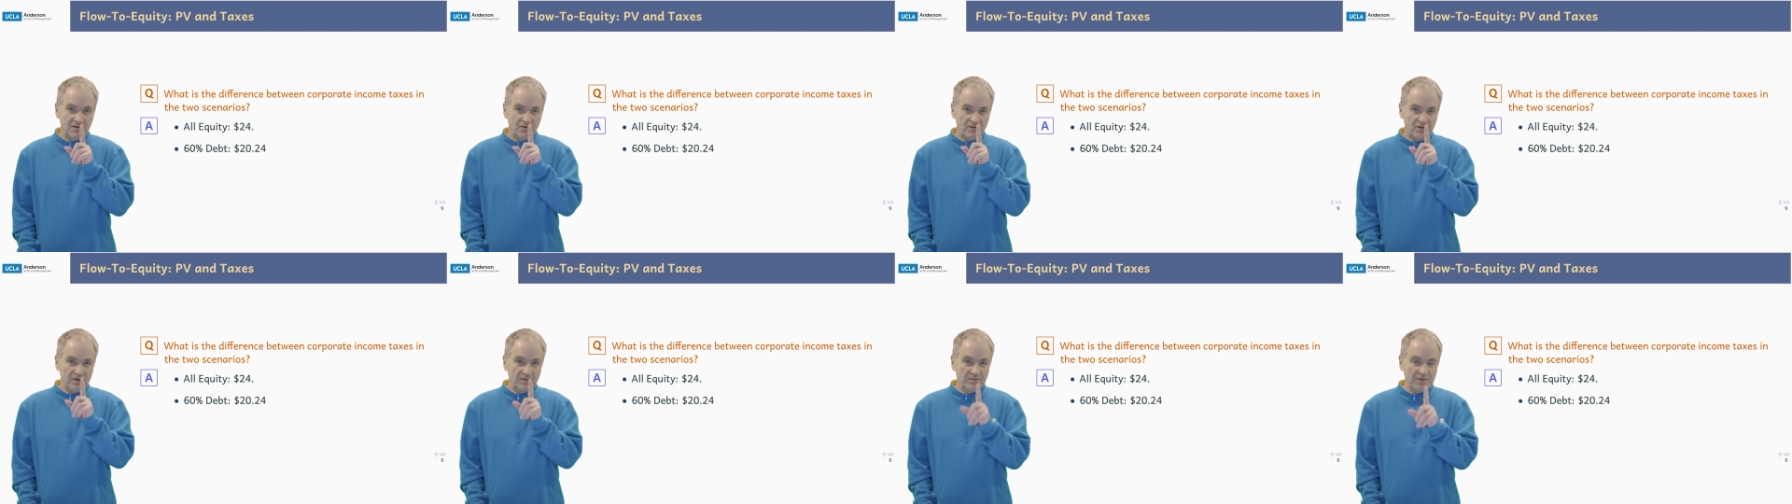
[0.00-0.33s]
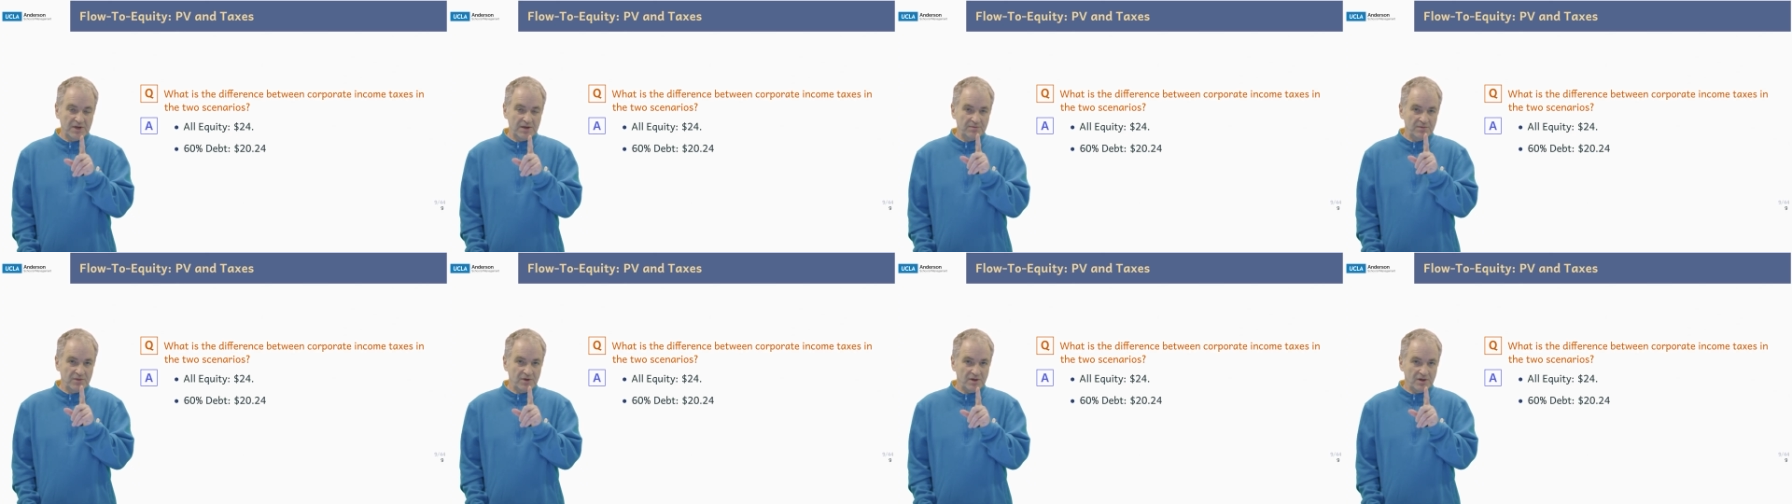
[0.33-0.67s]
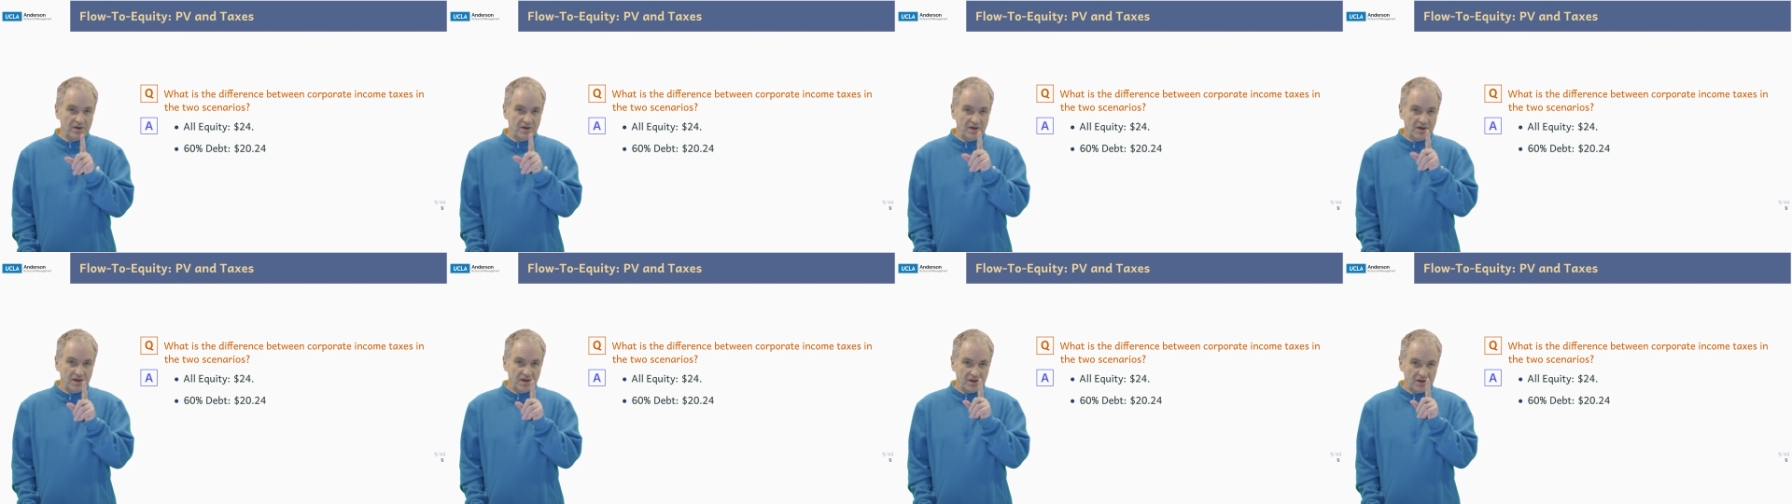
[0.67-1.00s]

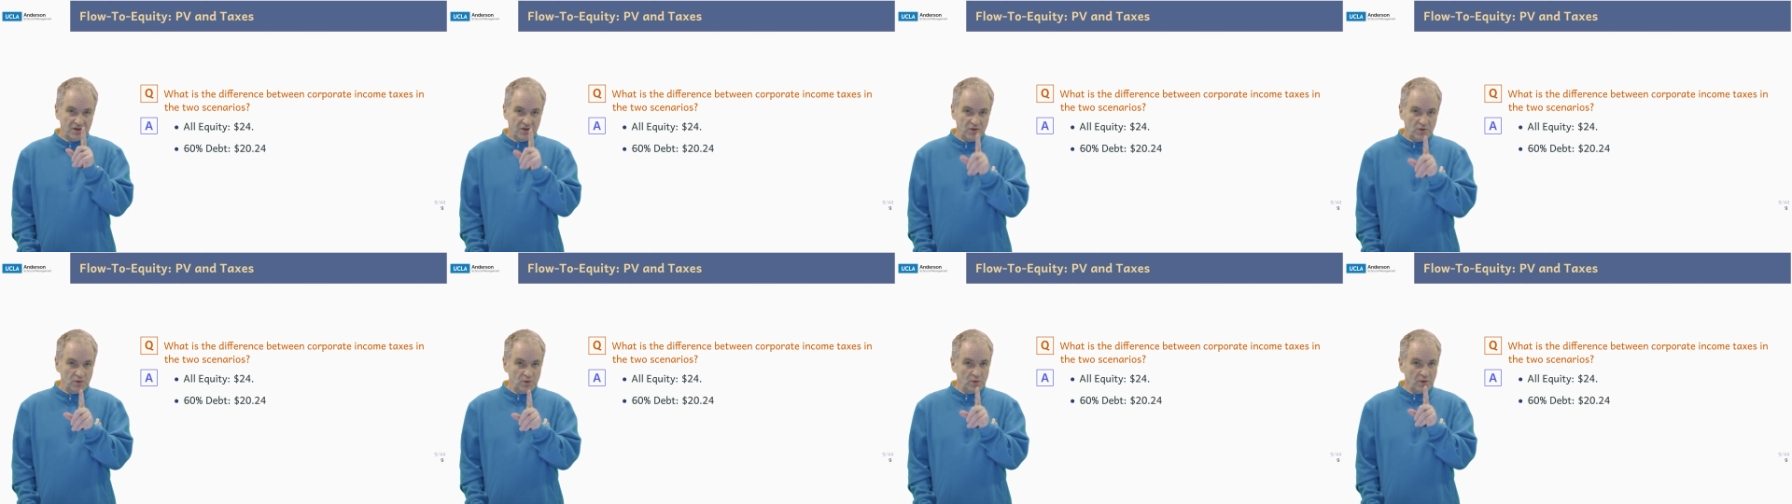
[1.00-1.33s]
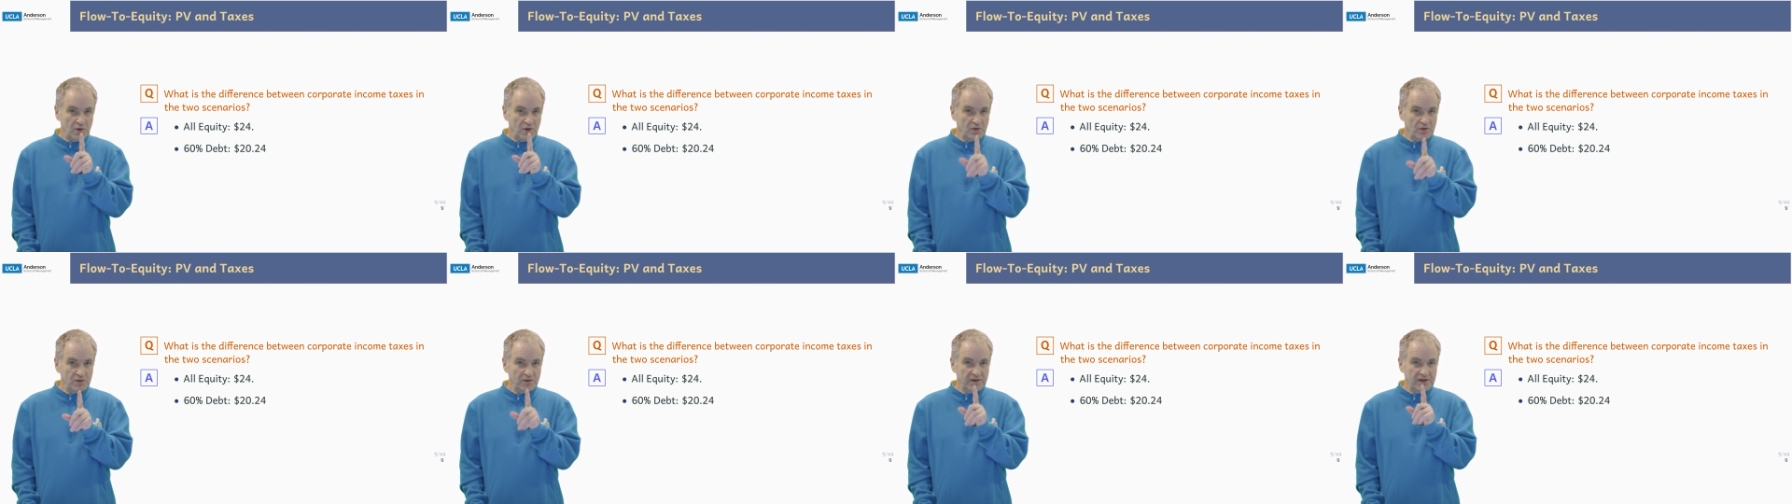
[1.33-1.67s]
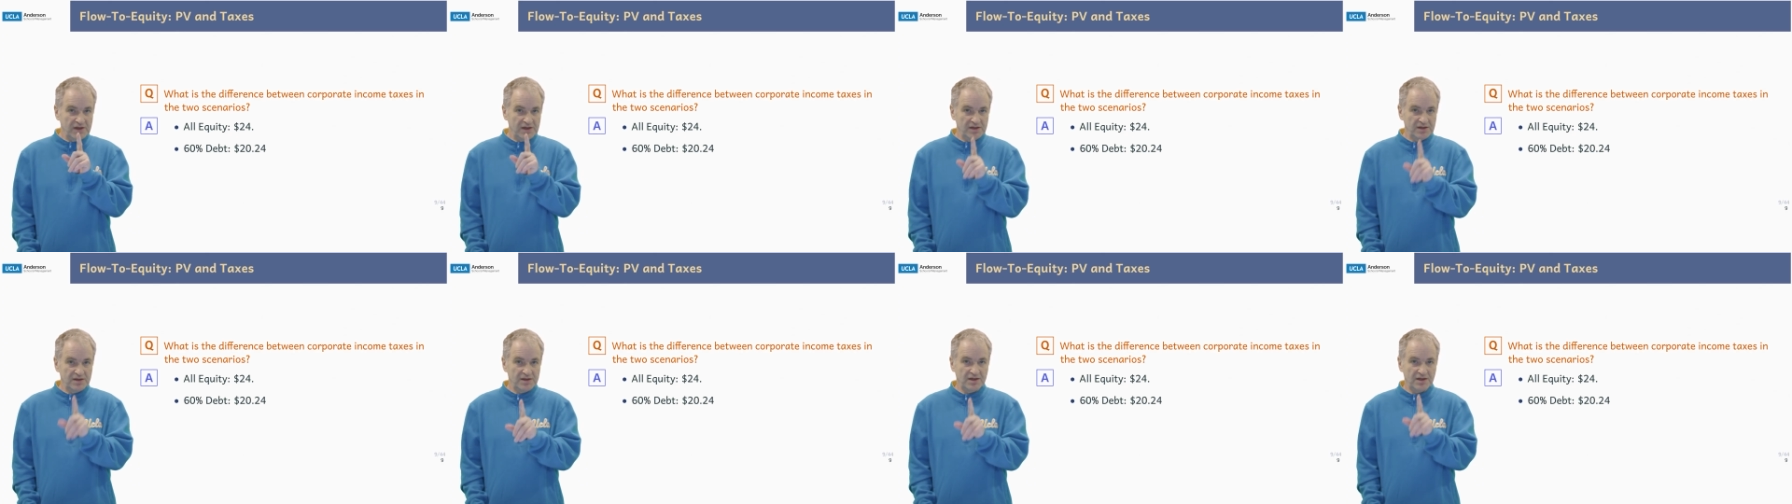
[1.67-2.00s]
Remember, you own
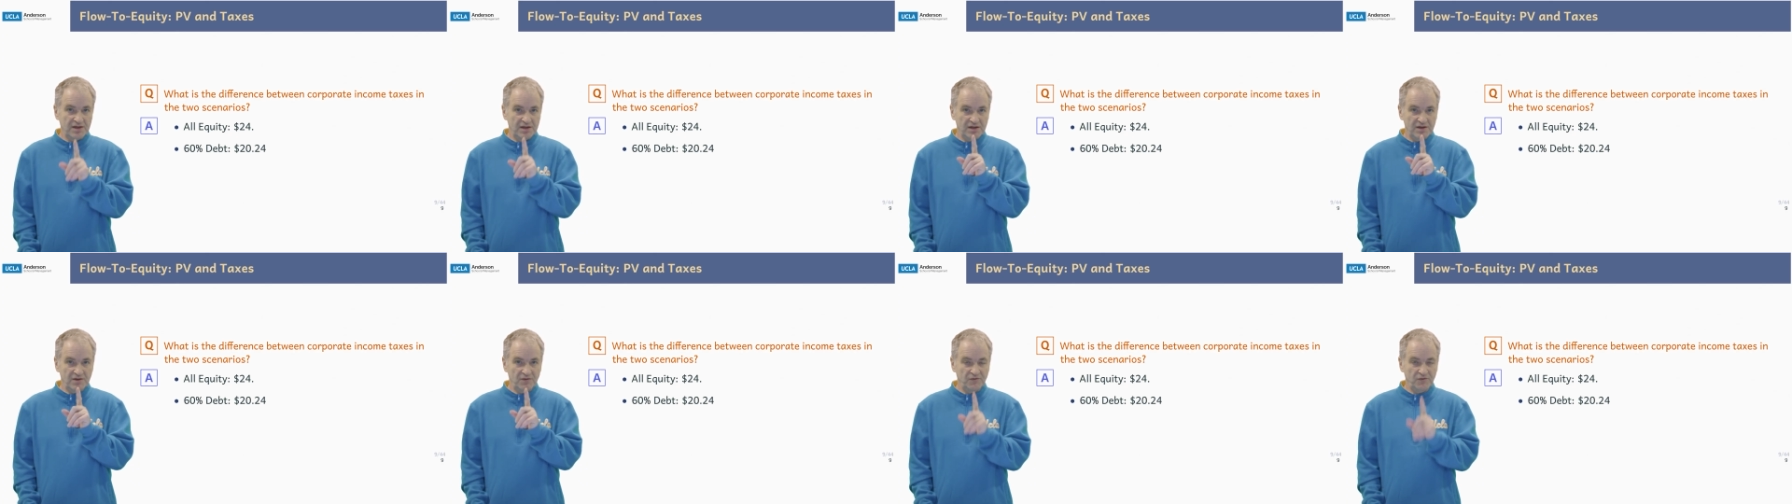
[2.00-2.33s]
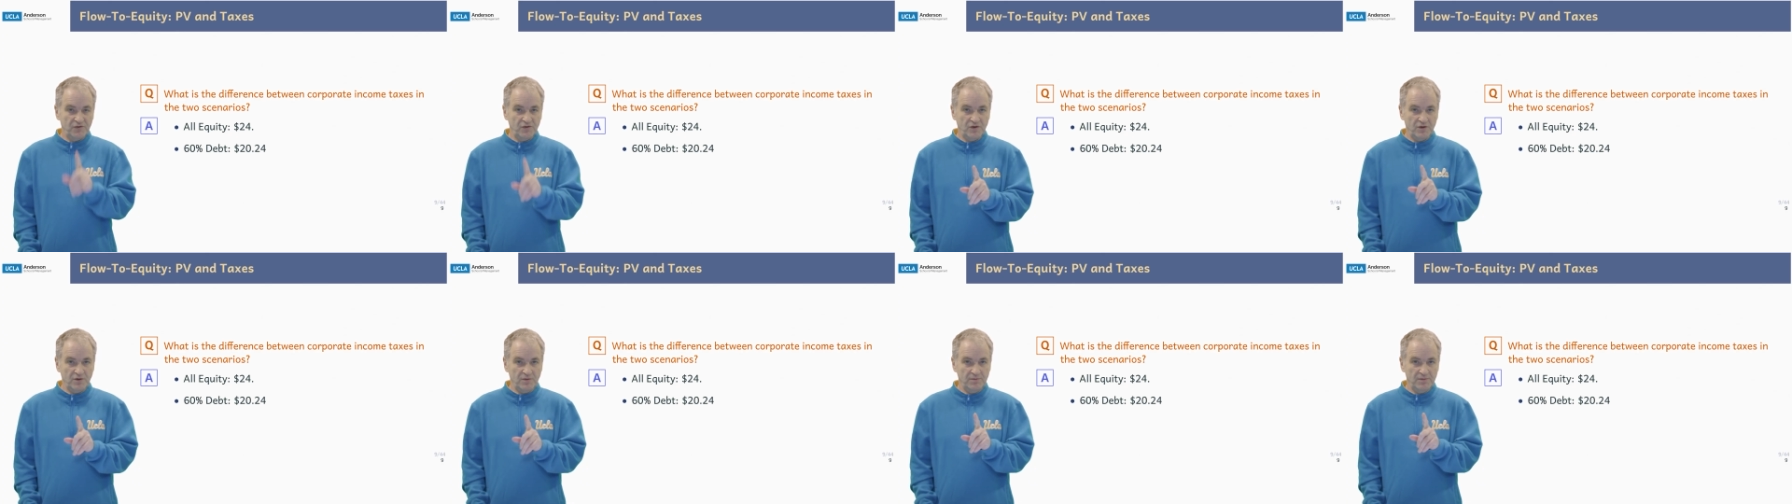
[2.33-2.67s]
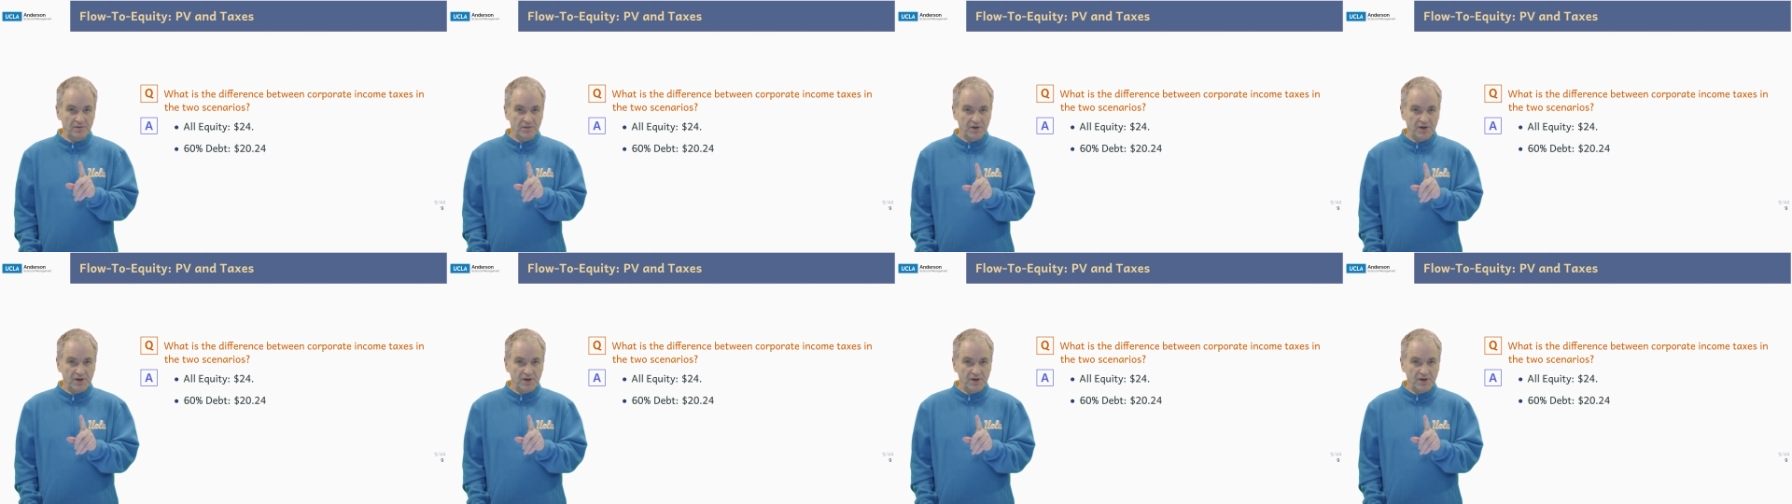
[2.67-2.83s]
the entire firm.